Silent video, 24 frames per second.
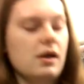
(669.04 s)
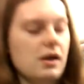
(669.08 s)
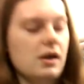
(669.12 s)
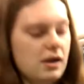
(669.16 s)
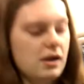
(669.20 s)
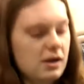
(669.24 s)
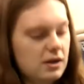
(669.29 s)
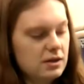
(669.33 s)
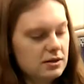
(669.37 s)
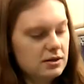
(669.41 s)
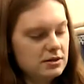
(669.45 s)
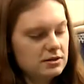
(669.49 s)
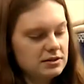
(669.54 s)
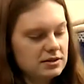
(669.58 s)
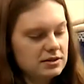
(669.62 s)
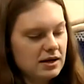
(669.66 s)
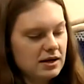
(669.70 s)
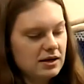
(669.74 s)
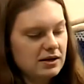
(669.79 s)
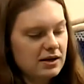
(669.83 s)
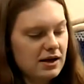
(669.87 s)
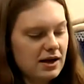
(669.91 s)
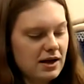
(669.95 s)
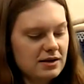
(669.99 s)
And
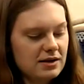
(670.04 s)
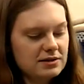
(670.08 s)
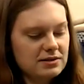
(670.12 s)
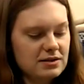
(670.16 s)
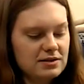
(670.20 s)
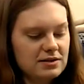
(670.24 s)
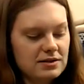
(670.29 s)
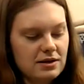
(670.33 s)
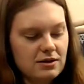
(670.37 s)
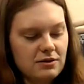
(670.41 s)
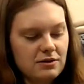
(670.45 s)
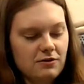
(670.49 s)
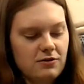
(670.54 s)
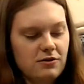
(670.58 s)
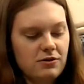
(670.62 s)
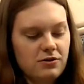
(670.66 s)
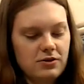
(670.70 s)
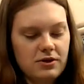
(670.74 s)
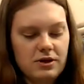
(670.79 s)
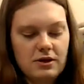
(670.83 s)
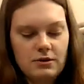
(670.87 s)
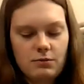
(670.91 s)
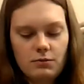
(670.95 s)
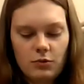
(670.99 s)
uh, yeah, as I said, the
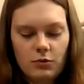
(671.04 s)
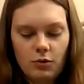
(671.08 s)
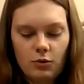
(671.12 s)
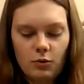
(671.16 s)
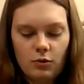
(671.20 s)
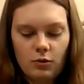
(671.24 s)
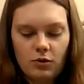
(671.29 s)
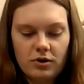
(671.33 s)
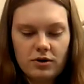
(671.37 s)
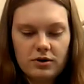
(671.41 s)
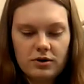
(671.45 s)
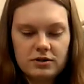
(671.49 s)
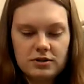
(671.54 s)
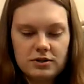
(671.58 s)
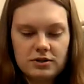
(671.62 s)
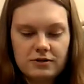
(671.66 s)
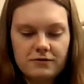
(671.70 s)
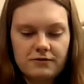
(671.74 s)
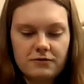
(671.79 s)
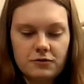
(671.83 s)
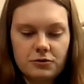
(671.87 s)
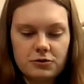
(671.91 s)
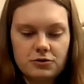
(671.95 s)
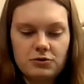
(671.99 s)
theme was
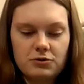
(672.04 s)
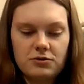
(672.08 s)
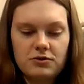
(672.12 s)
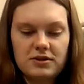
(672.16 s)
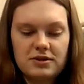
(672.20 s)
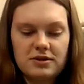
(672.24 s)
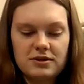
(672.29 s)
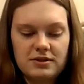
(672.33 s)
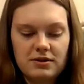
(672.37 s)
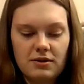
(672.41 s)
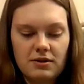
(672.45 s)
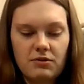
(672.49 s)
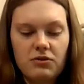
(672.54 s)
photosynth